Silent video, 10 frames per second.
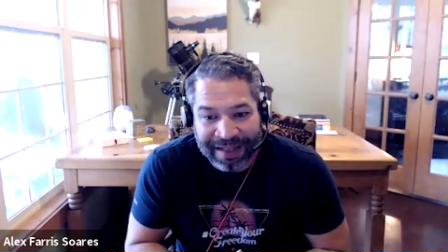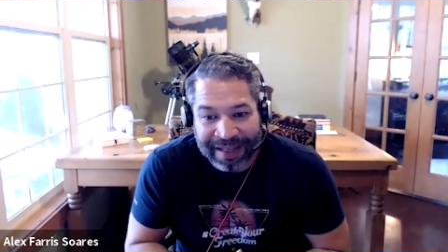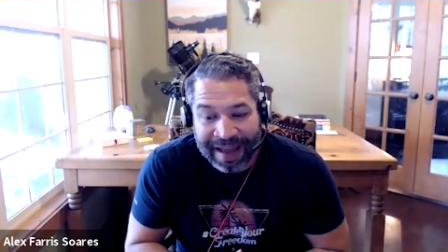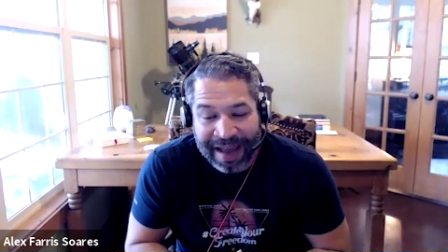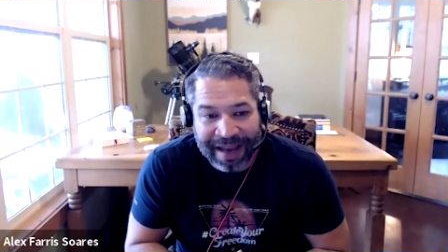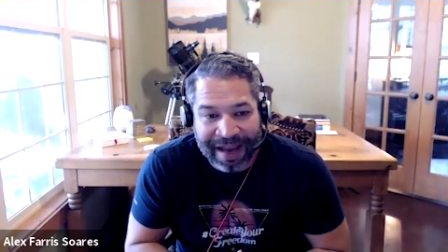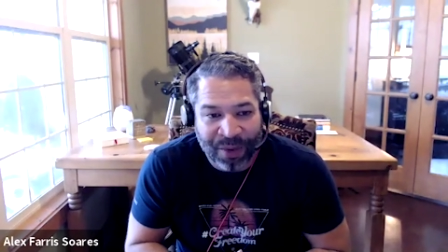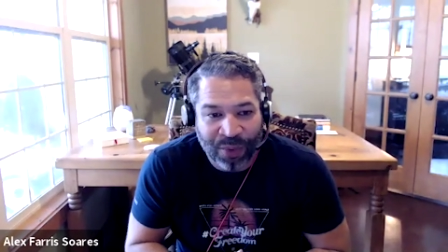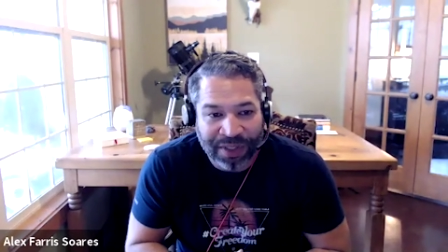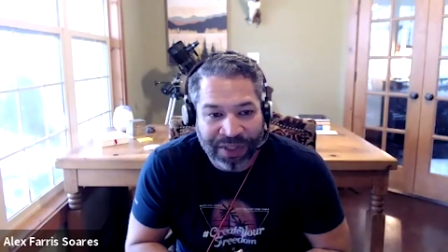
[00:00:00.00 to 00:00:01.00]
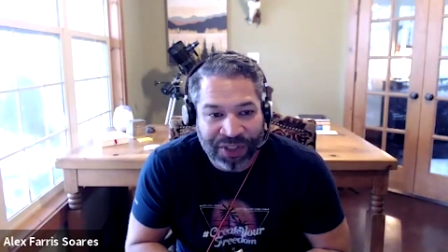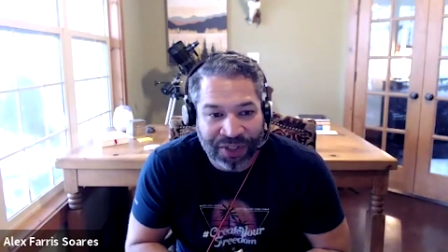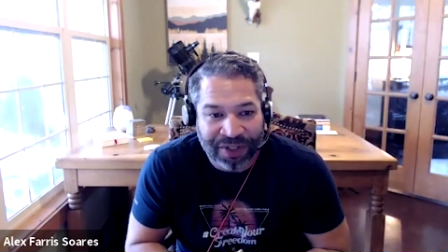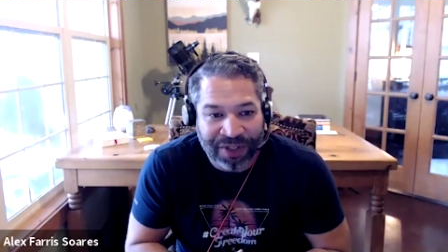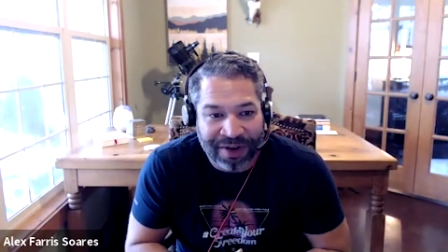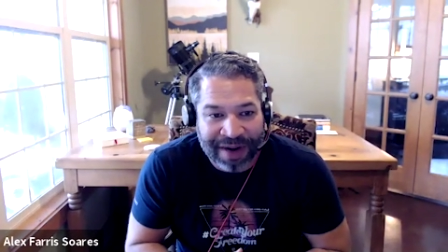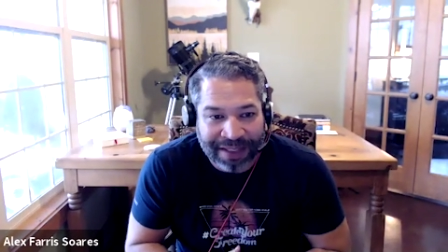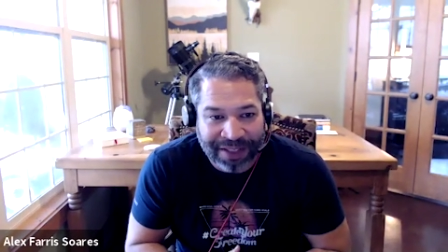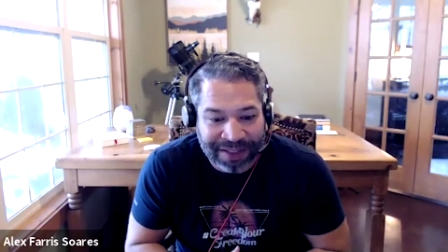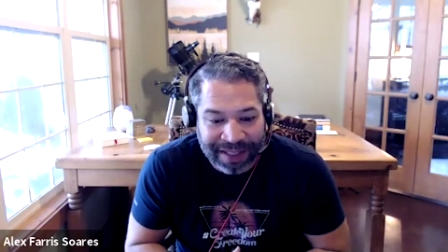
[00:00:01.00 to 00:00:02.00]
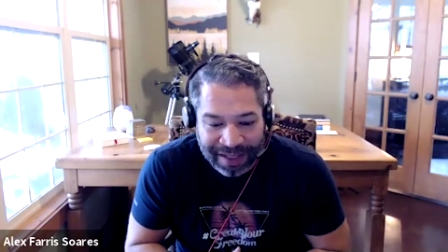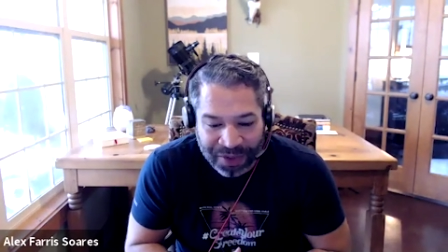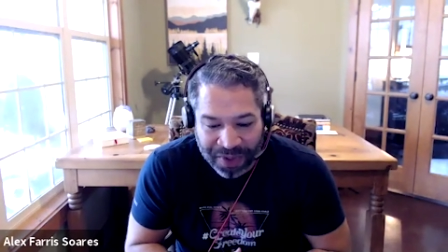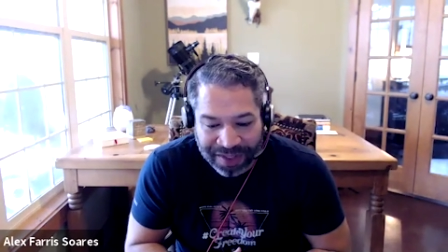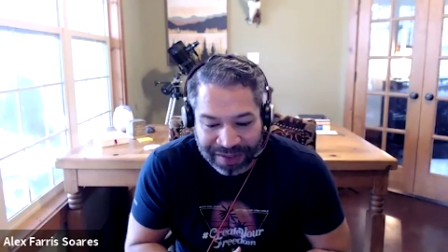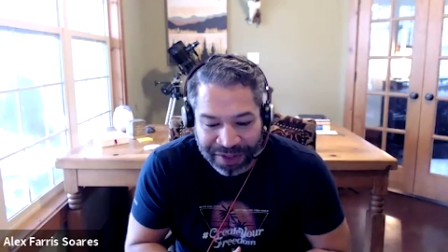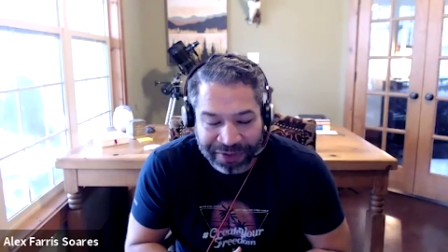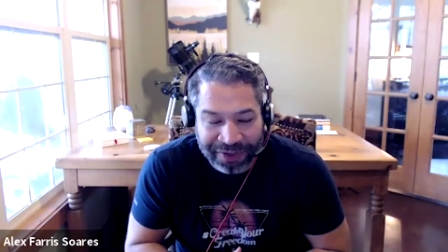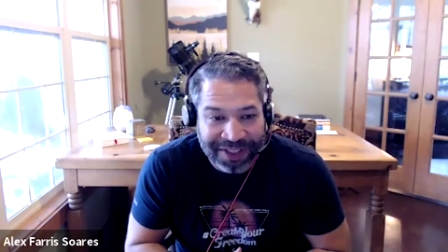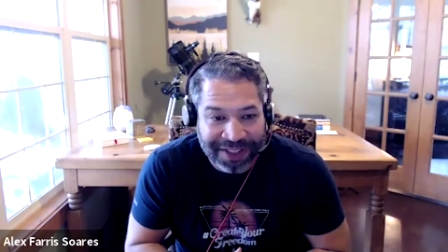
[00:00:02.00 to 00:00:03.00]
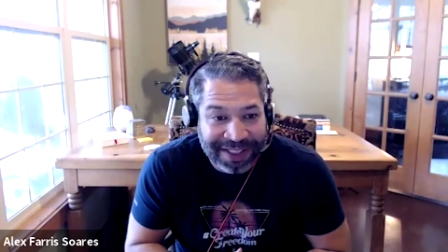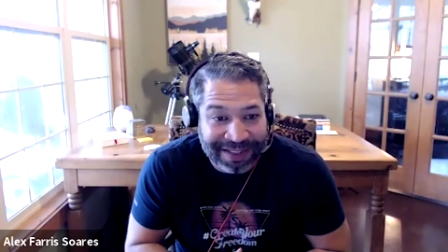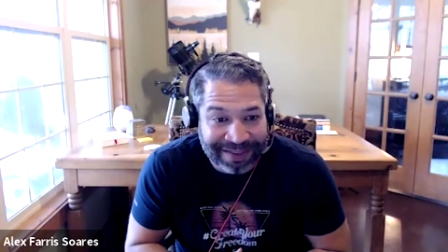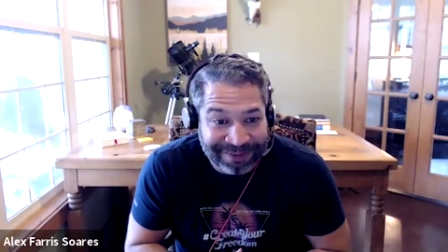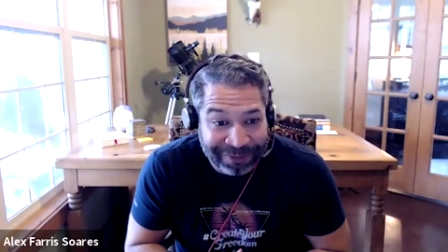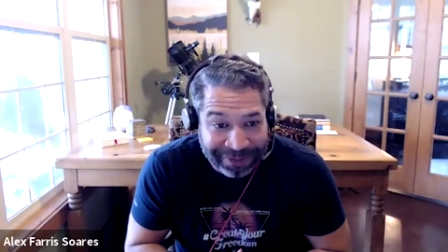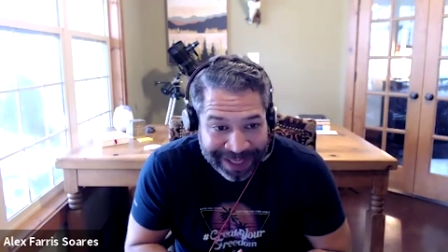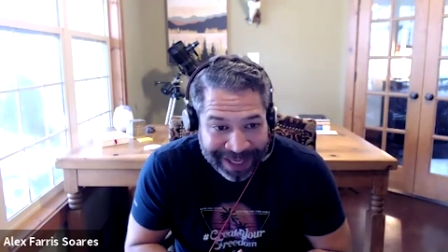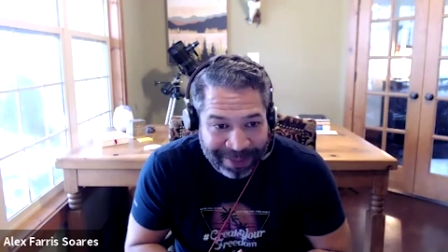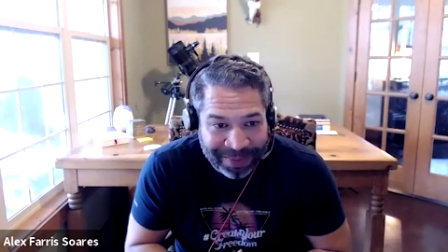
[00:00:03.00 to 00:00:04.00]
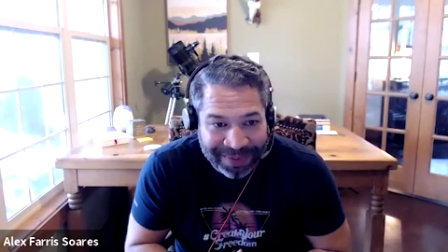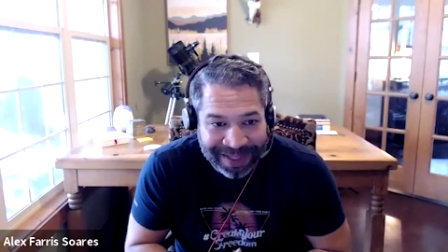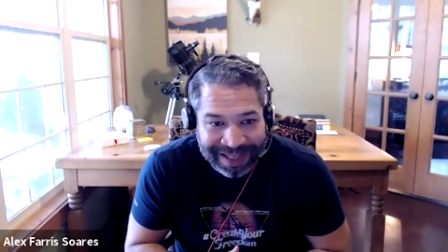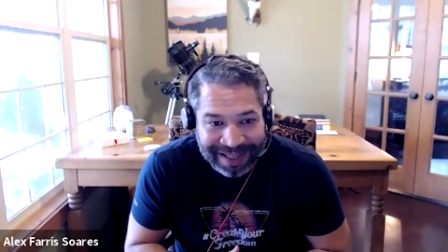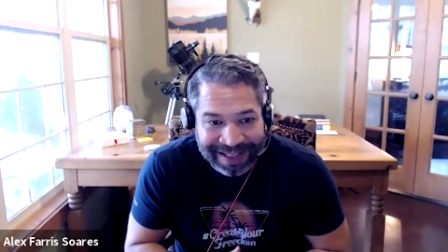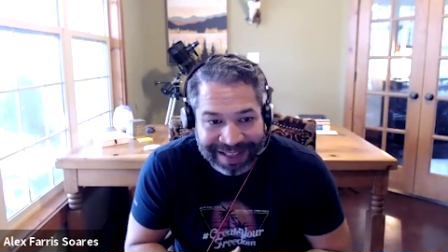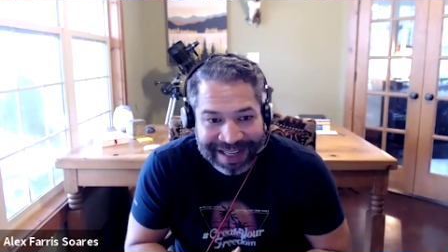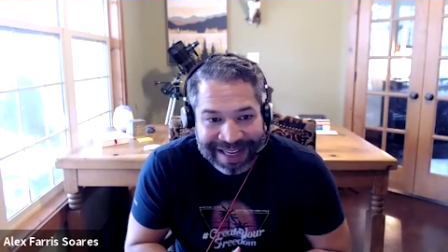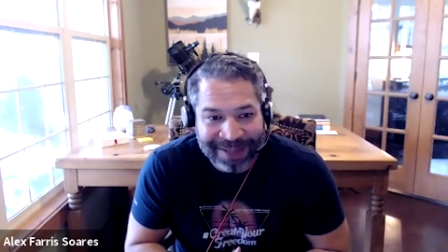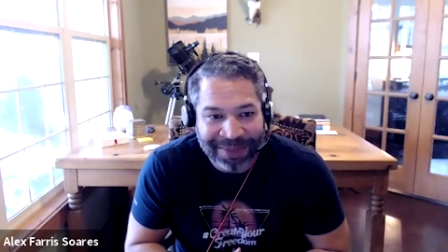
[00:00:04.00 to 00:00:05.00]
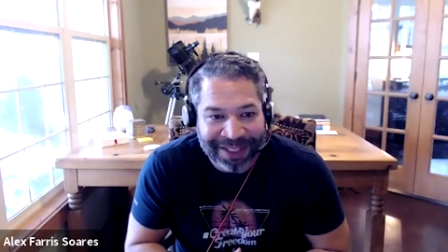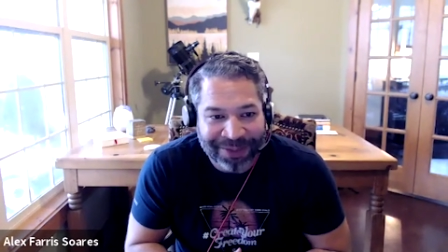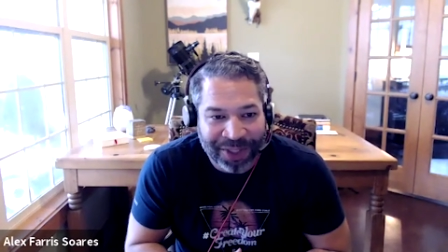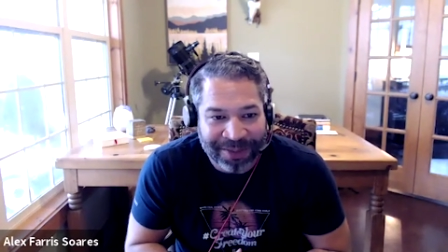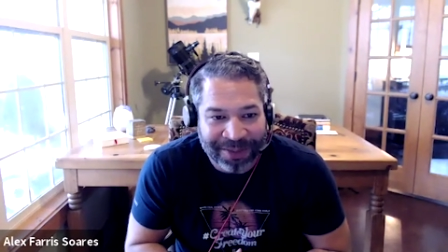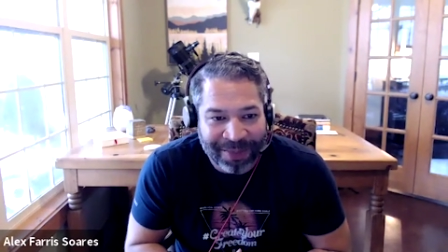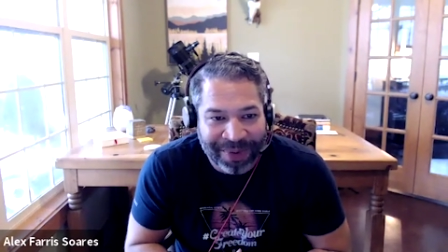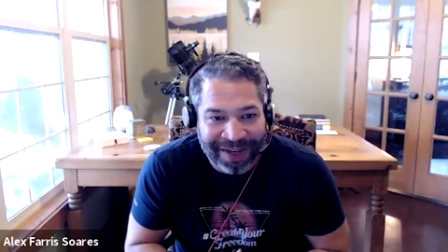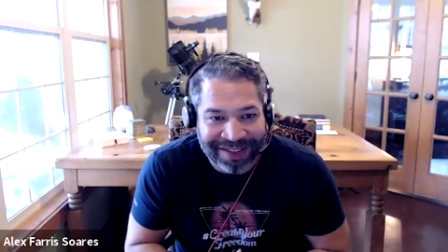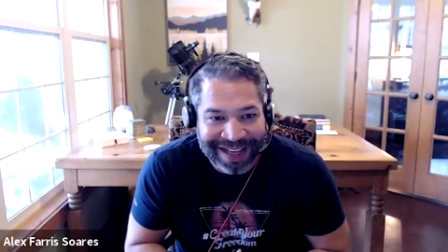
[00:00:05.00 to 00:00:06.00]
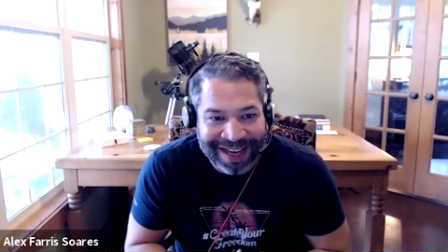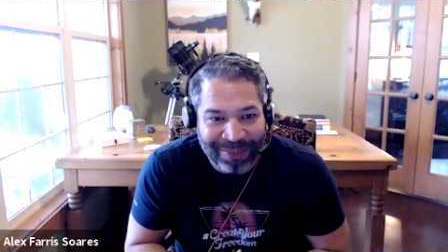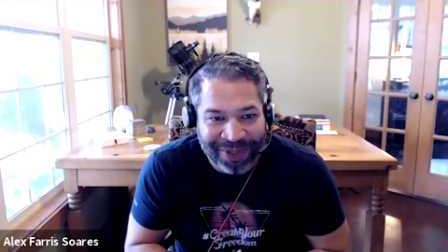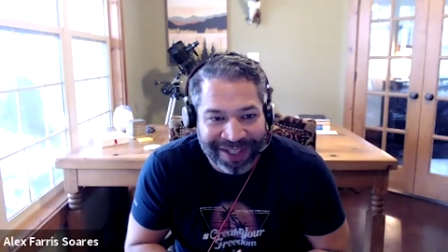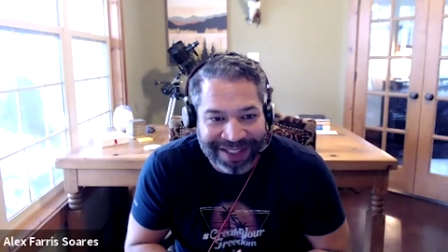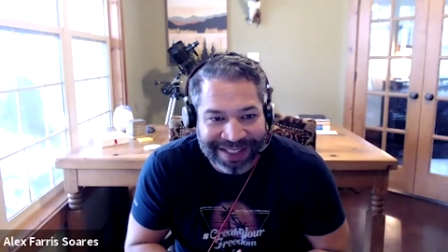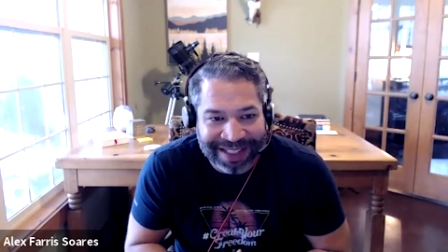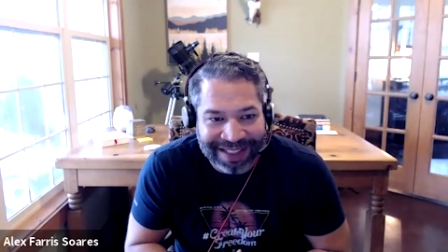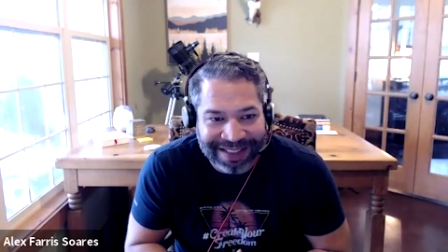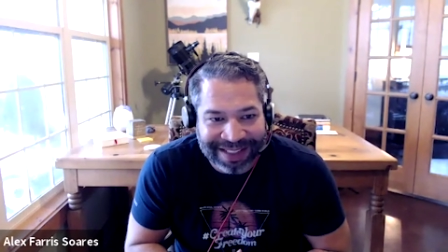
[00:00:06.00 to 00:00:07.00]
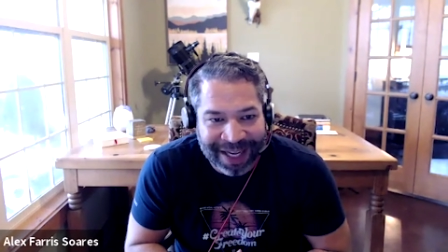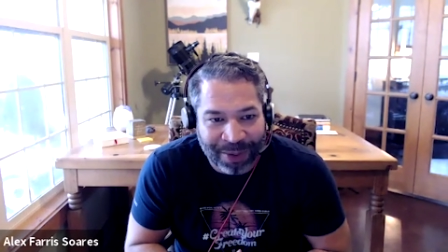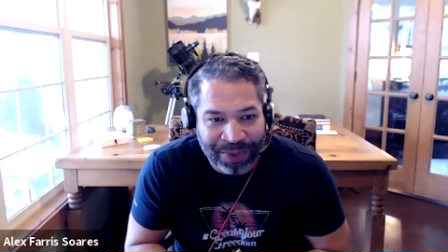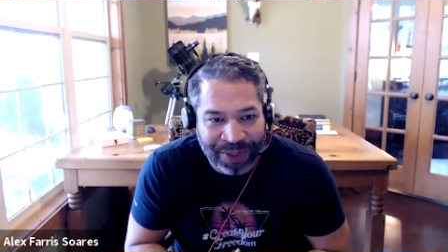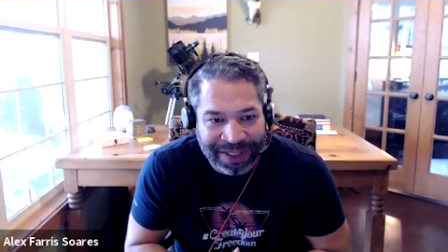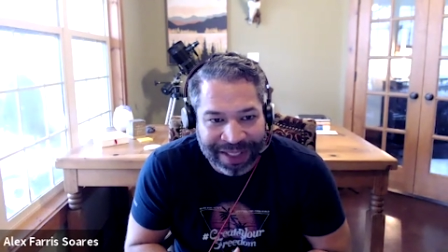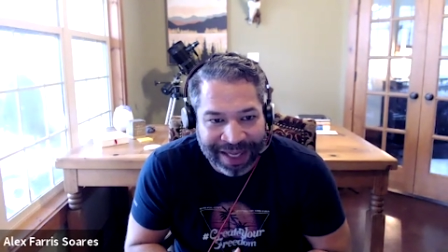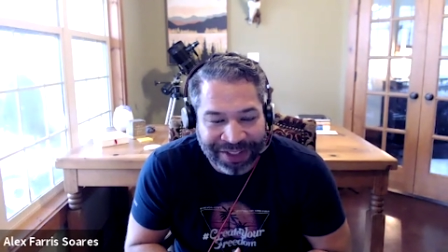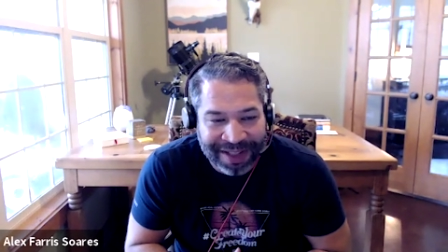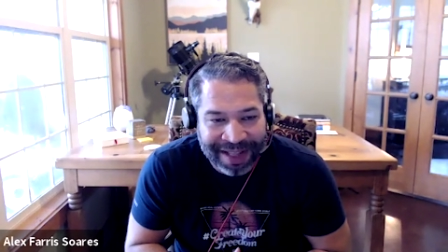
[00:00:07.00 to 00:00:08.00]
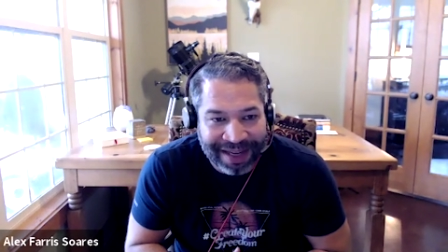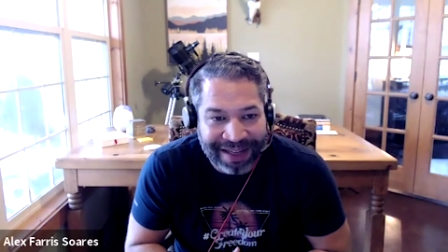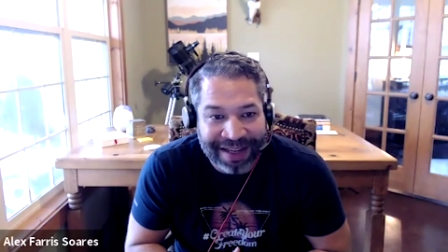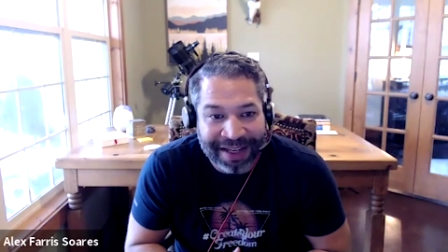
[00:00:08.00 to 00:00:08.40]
Hey, I want to congratulate you on your first flip. I'm glad we could be part of that process and help you connect to that